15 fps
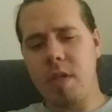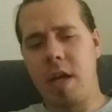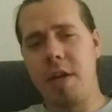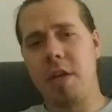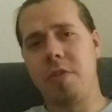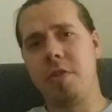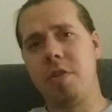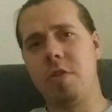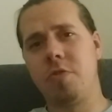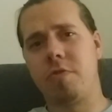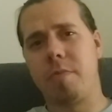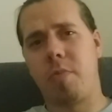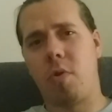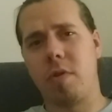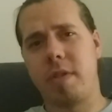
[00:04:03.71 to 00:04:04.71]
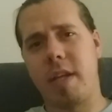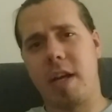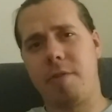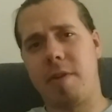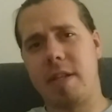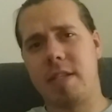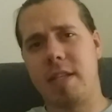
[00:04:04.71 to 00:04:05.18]
Another news report that I
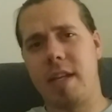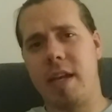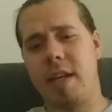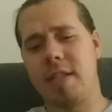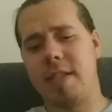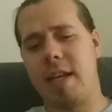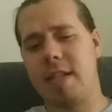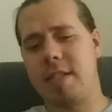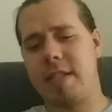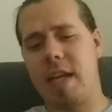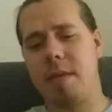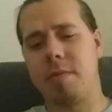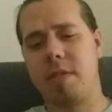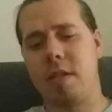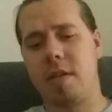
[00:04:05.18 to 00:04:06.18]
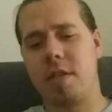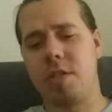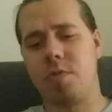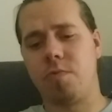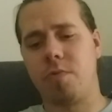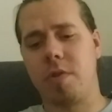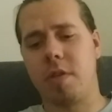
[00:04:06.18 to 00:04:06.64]
read today is that Samsung
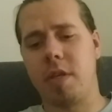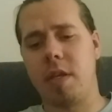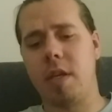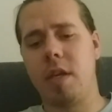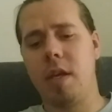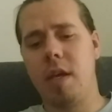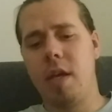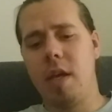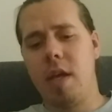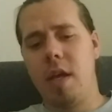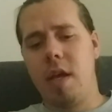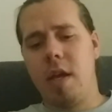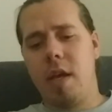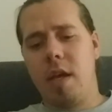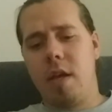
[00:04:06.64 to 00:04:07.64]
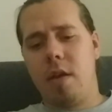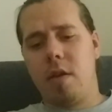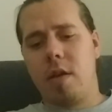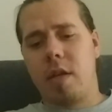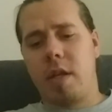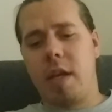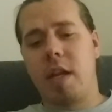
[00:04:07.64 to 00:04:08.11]
is really
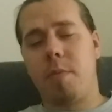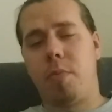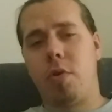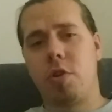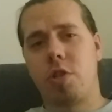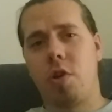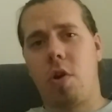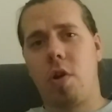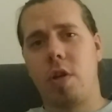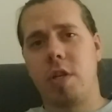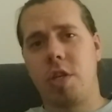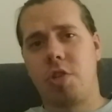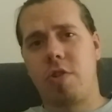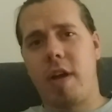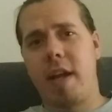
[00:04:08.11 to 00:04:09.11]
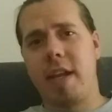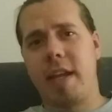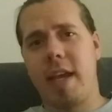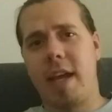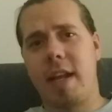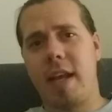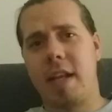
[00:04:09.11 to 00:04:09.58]
going to push hard to try and
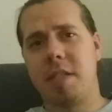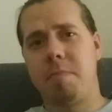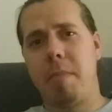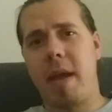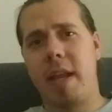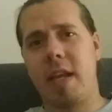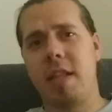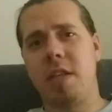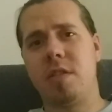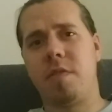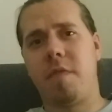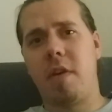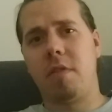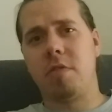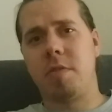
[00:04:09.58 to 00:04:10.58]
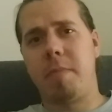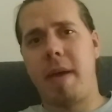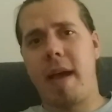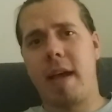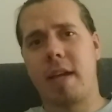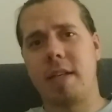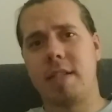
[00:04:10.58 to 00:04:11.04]
get as many of these phones
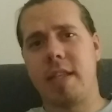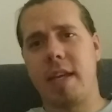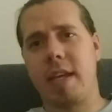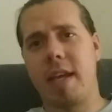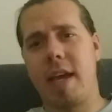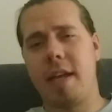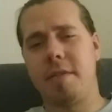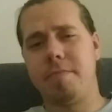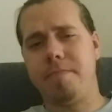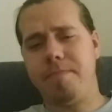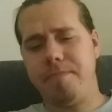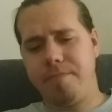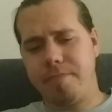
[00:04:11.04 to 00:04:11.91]
back as they can.